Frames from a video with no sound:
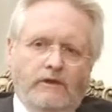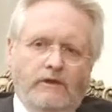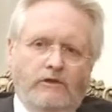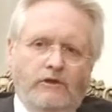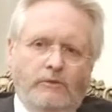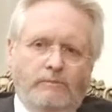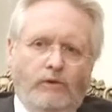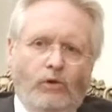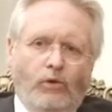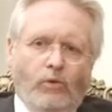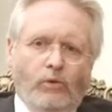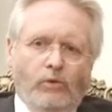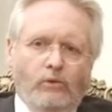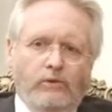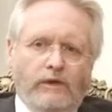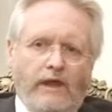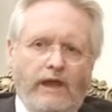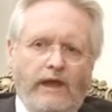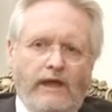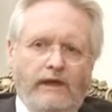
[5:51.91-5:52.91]

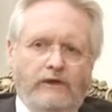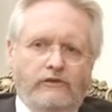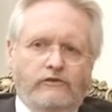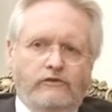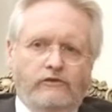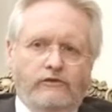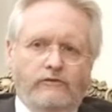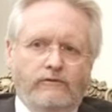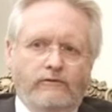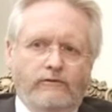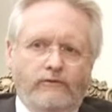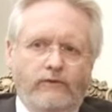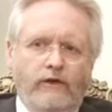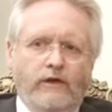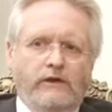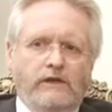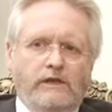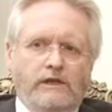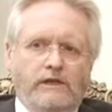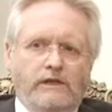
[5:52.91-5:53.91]
Nepal has
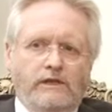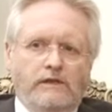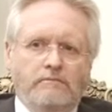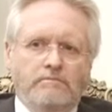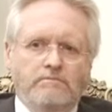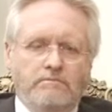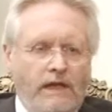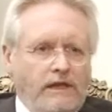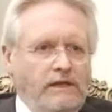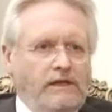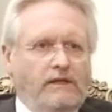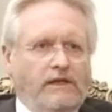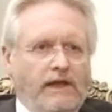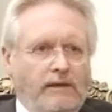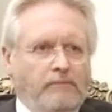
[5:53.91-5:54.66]
very many